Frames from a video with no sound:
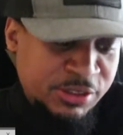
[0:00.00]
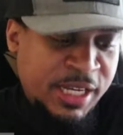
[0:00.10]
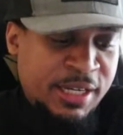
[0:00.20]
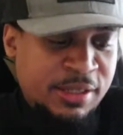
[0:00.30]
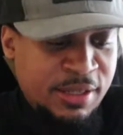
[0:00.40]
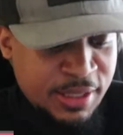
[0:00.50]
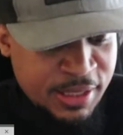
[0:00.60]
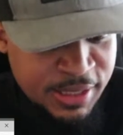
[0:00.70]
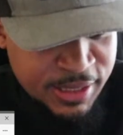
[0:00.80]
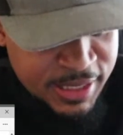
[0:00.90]
stated,
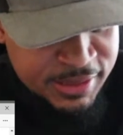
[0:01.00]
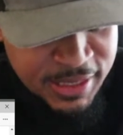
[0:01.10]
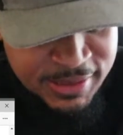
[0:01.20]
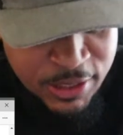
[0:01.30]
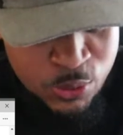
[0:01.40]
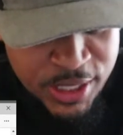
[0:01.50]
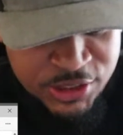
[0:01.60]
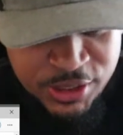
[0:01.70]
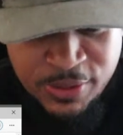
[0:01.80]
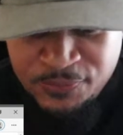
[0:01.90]
"This is a
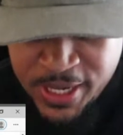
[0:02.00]
question of